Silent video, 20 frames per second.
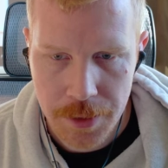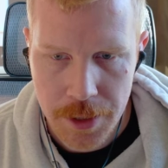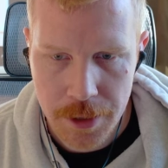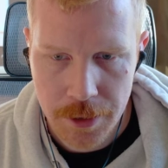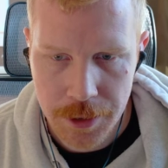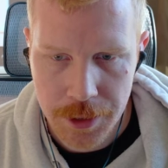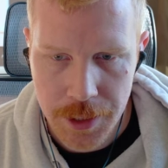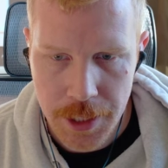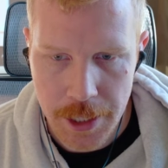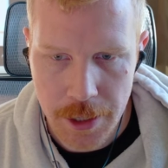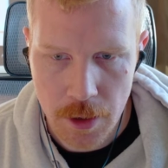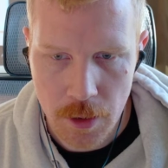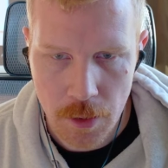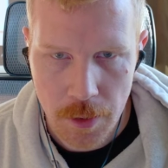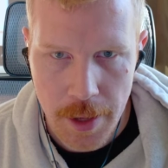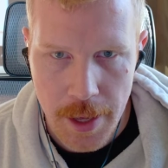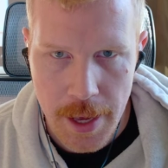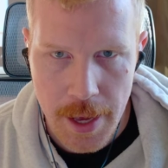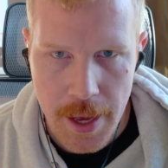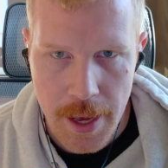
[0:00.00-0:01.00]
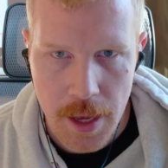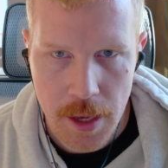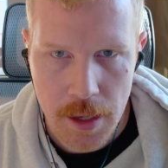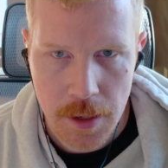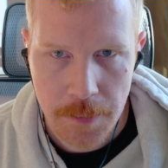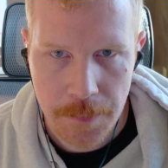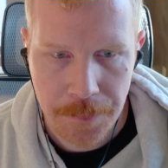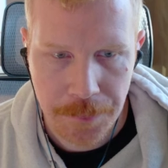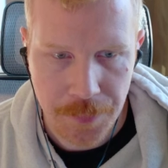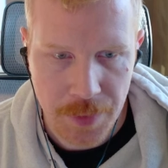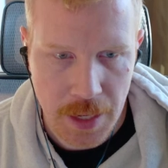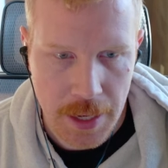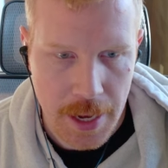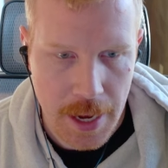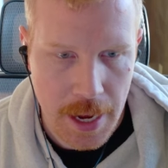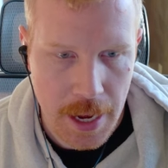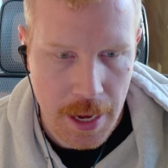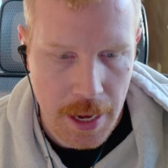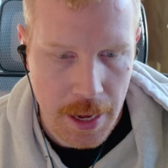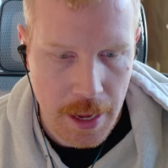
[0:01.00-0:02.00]
Just hit OK.
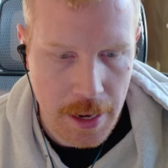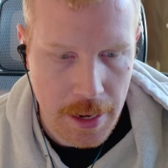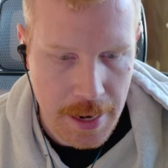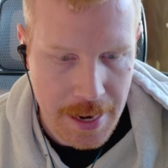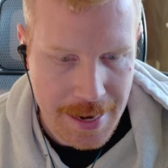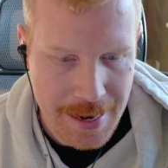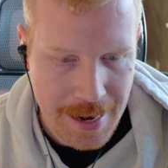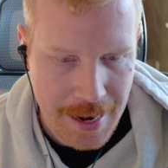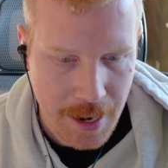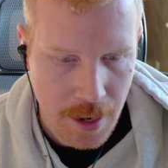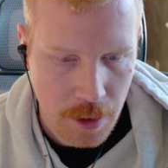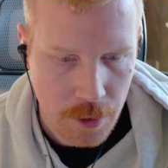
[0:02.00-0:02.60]
And now